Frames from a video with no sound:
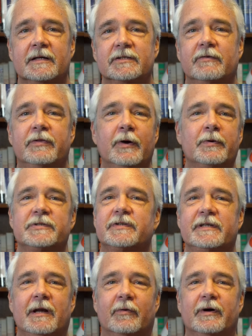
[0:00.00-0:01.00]
So if there
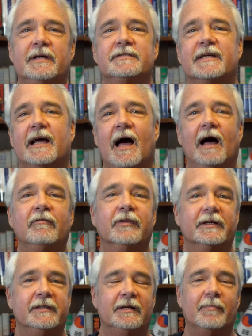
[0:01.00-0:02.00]
was, you know, it's a
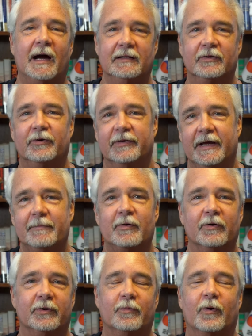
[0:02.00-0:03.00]
conflict in my little
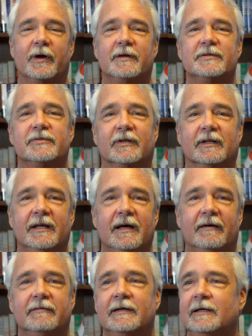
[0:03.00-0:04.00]
neighborhood where I used to
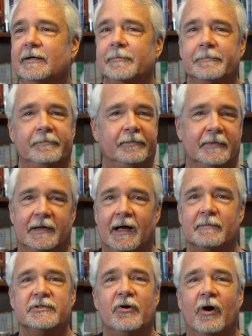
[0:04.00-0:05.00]
live,
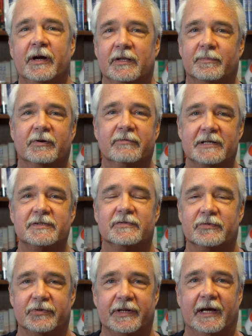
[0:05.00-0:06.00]
I'm sorry, the
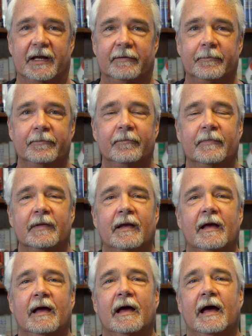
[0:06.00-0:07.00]
progressives are dead.
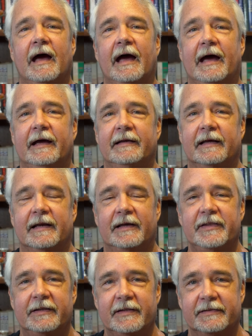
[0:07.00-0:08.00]
And
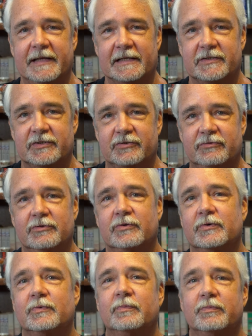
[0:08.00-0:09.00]
I think that that's
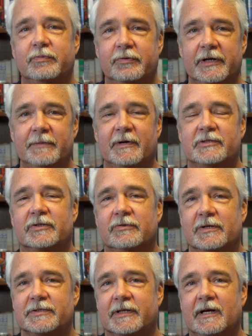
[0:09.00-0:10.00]
true pretty much
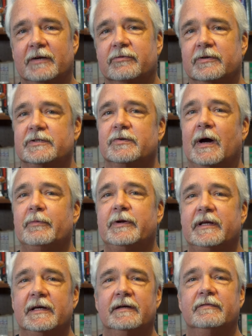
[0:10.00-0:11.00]
across the country. So I
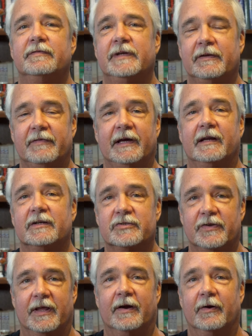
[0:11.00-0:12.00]
would give the
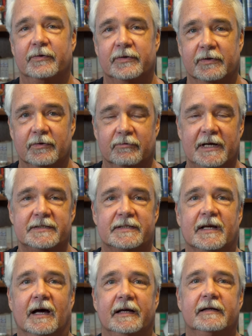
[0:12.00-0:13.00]
advantage there to the red
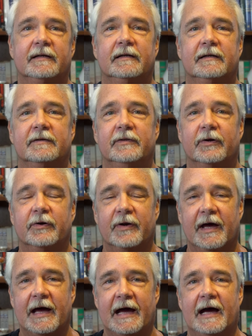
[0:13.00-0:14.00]
side. They're going
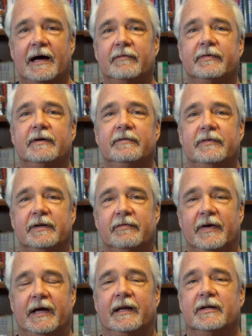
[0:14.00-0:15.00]
to have the
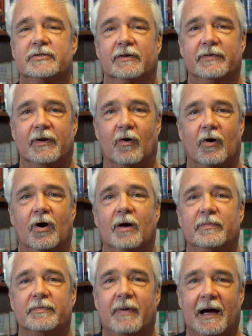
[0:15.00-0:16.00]
advantage of an
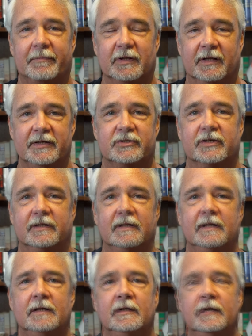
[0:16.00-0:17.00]
armed population.
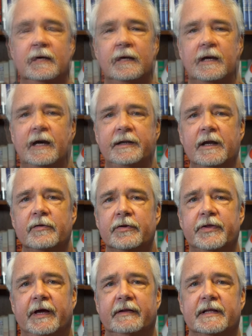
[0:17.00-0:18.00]
Another
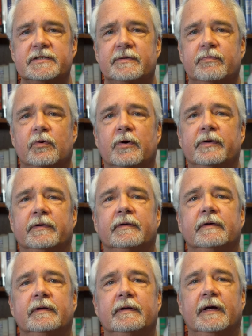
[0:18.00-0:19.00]
thing that's important
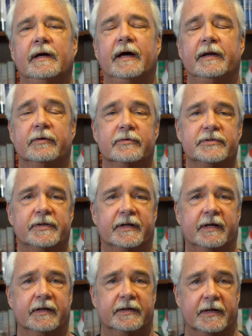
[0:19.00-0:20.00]
and
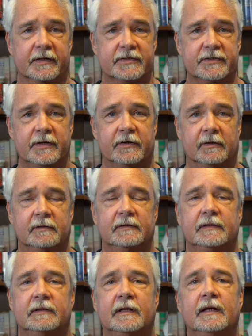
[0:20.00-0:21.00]
interesting to consider
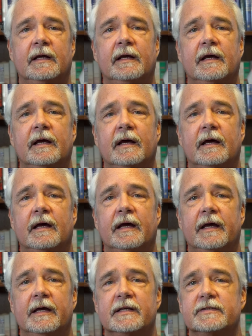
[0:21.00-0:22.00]

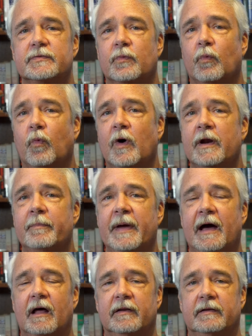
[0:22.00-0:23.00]
is, what
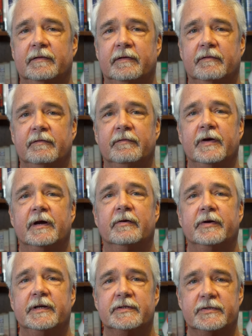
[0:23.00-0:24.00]
about
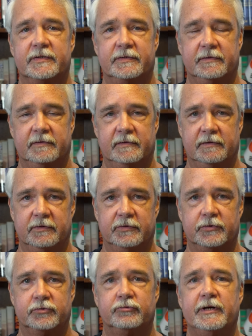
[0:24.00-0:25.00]
various
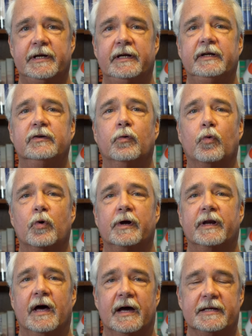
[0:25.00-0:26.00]
trained,
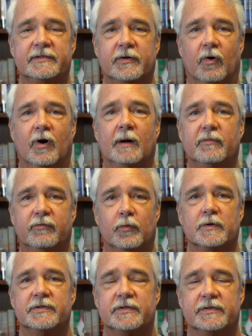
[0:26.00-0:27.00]
organized armed
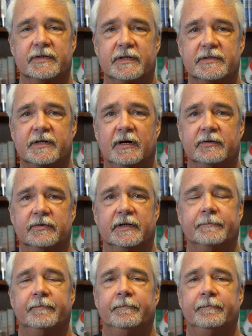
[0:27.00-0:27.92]
forces in this country?